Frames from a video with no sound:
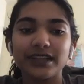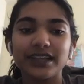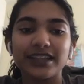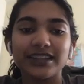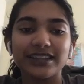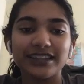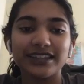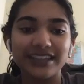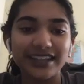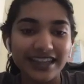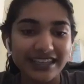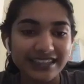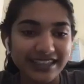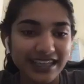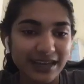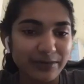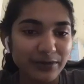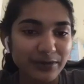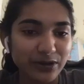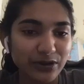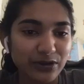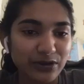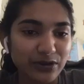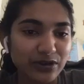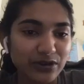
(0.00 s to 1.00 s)
The next
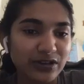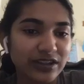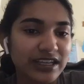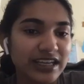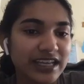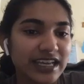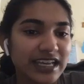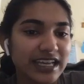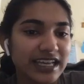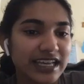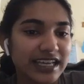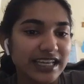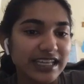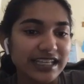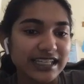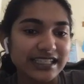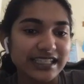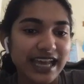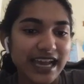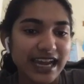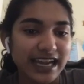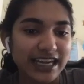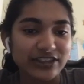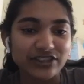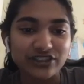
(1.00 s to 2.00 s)
chemical is
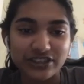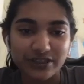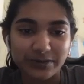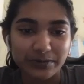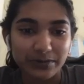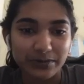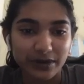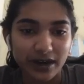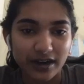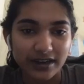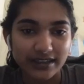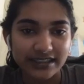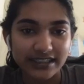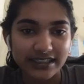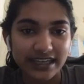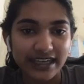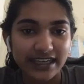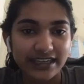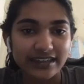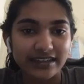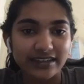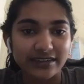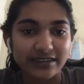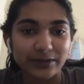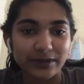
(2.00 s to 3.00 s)
hydrogen
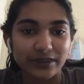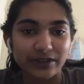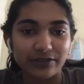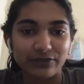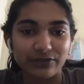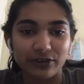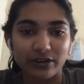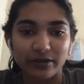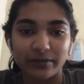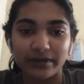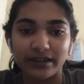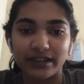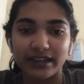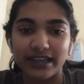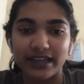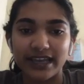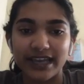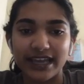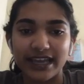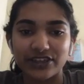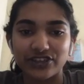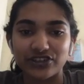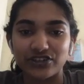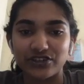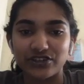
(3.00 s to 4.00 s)
peroxide with the formula
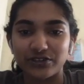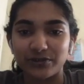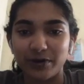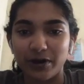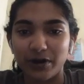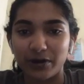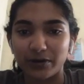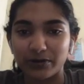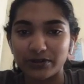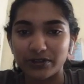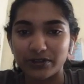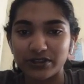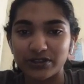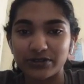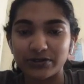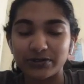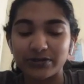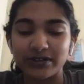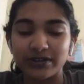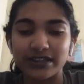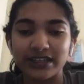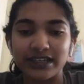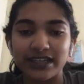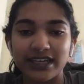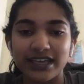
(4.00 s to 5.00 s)

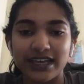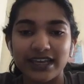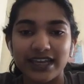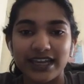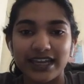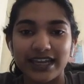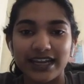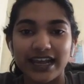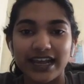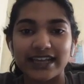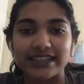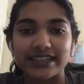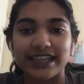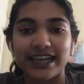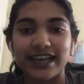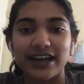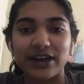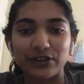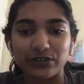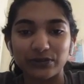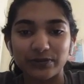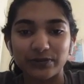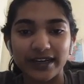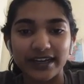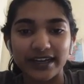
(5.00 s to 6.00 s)
H2O2. It has a
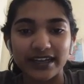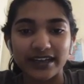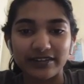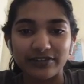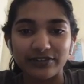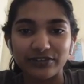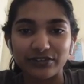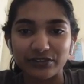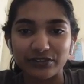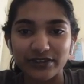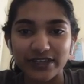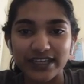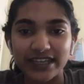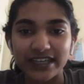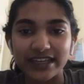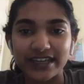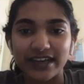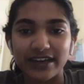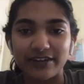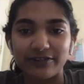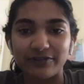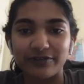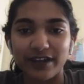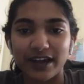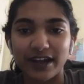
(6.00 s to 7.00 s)
health rating of 3,
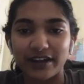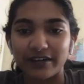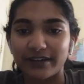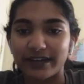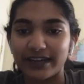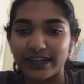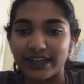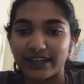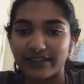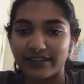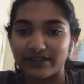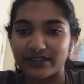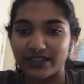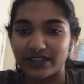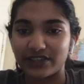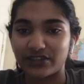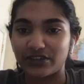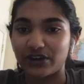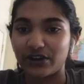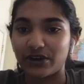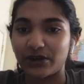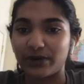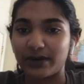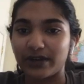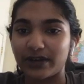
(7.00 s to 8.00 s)
a fire rating of
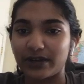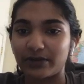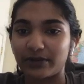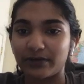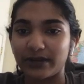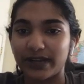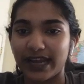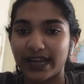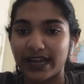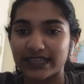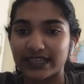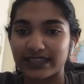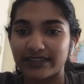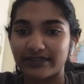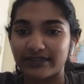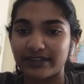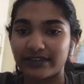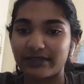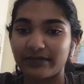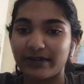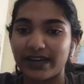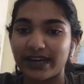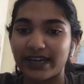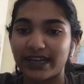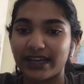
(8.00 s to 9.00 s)
0, and a
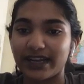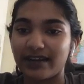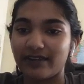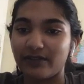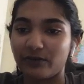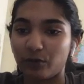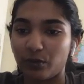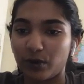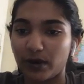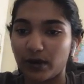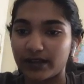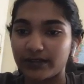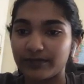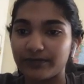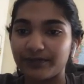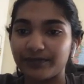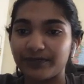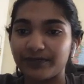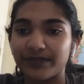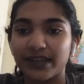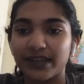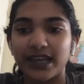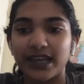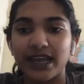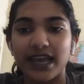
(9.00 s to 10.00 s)
reactivity rating of 1.
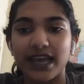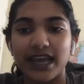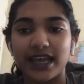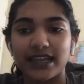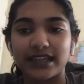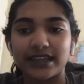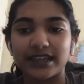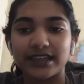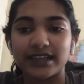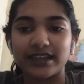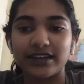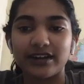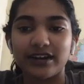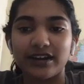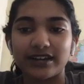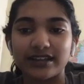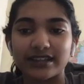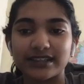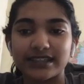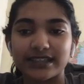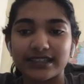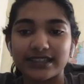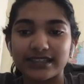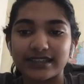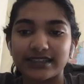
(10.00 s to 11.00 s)
And it can
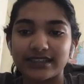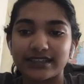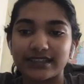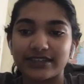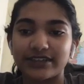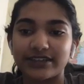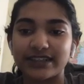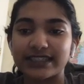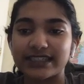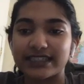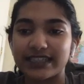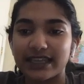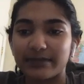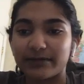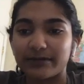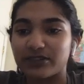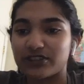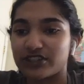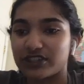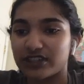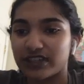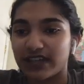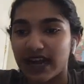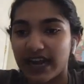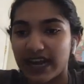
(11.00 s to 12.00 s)
cause serious
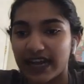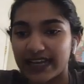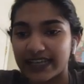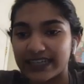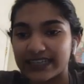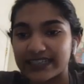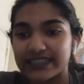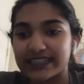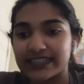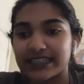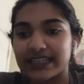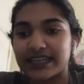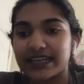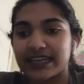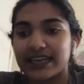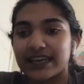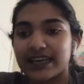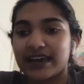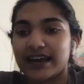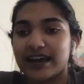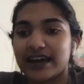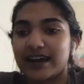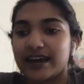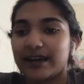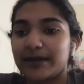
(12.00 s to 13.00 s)
damage to your eyes.
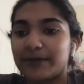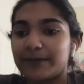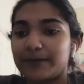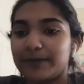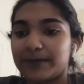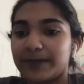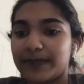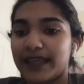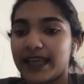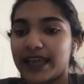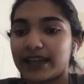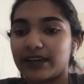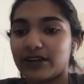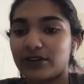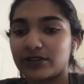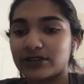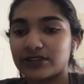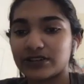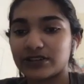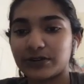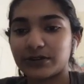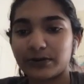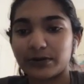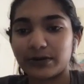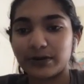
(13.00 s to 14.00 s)
And
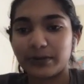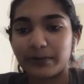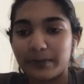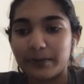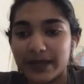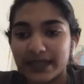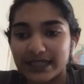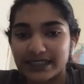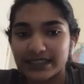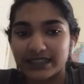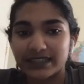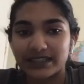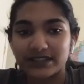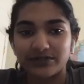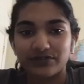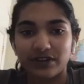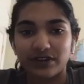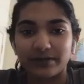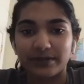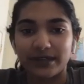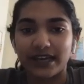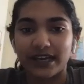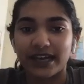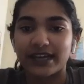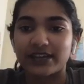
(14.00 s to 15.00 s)
also mist
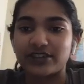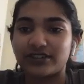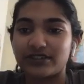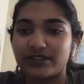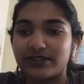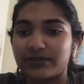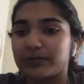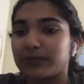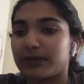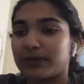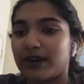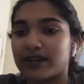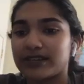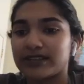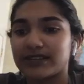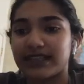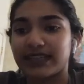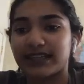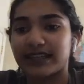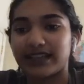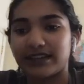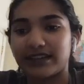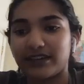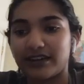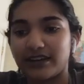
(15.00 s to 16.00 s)
from the hydrogen
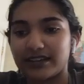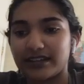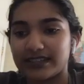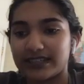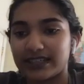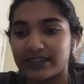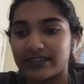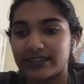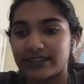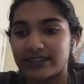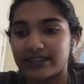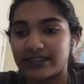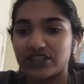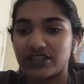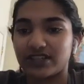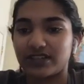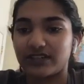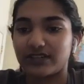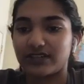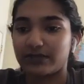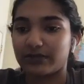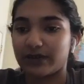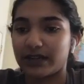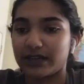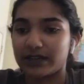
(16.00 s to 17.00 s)
peroxide can cause irritation
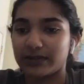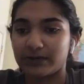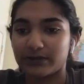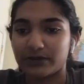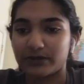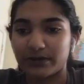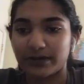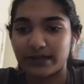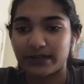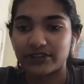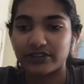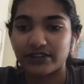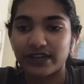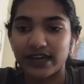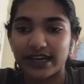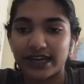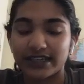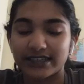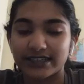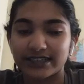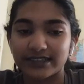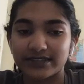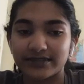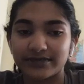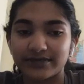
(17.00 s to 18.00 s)
of the respiratory
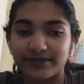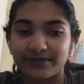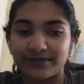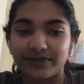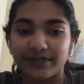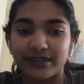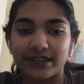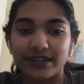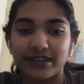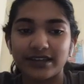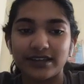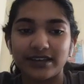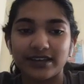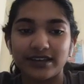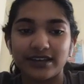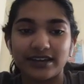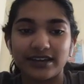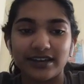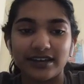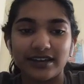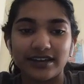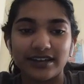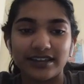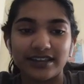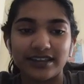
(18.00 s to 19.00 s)
tract.
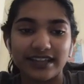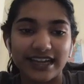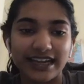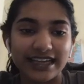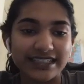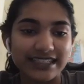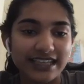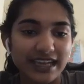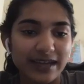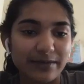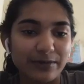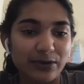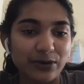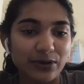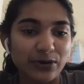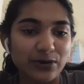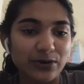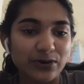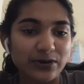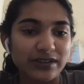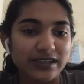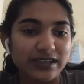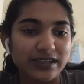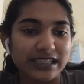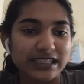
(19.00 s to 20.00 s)
The next
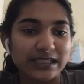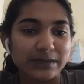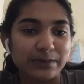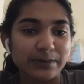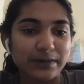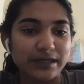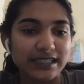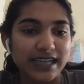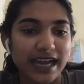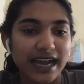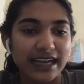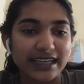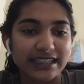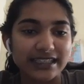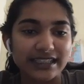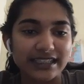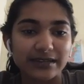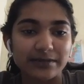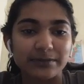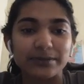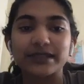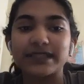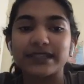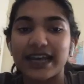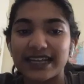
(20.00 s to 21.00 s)
chemical is
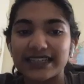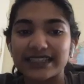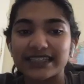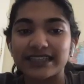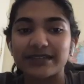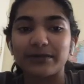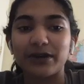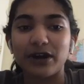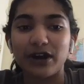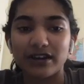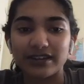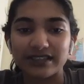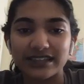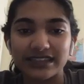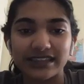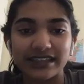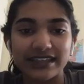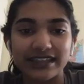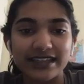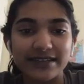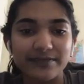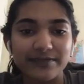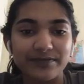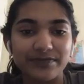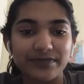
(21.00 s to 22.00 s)
potassium
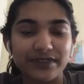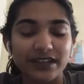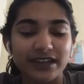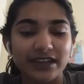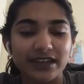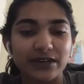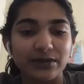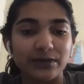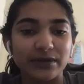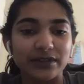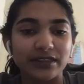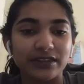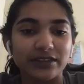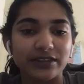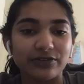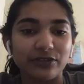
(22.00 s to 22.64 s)
oxalate with the